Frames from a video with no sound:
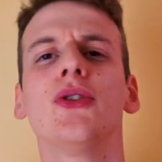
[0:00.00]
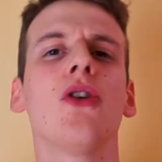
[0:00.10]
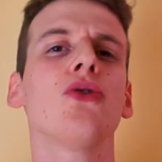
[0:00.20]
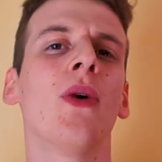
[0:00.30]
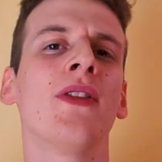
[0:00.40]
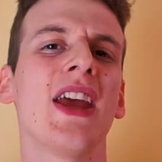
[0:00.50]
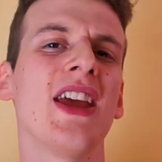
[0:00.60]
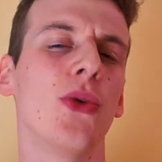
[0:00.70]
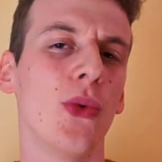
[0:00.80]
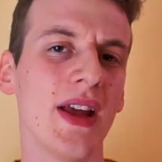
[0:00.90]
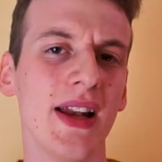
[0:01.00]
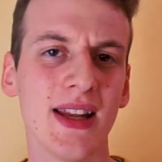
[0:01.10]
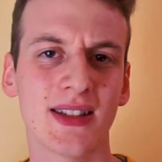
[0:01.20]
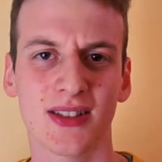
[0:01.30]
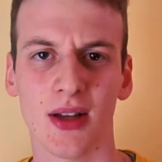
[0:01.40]
you don't want a
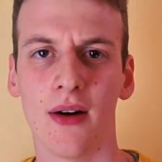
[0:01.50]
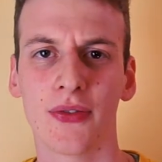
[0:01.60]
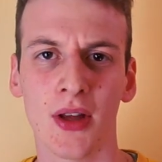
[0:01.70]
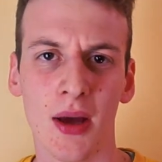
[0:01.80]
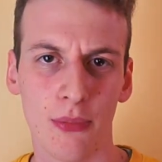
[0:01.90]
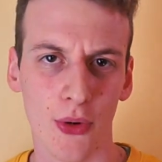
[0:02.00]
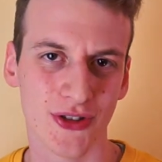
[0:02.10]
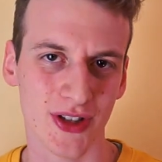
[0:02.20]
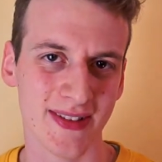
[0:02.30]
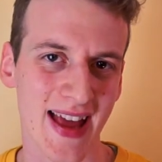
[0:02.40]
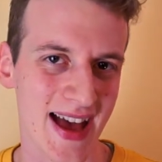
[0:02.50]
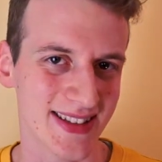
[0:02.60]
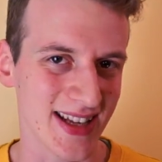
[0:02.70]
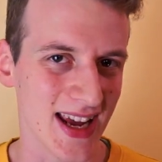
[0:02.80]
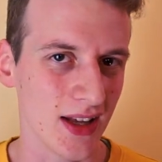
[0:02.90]
really soft person
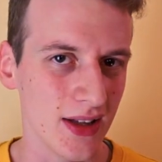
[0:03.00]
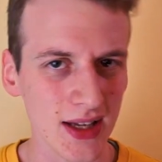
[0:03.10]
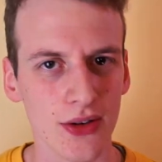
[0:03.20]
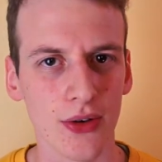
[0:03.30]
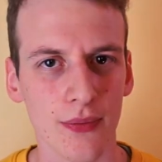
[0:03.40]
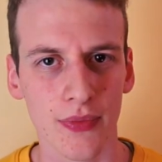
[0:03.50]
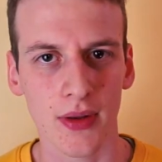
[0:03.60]
as a leader.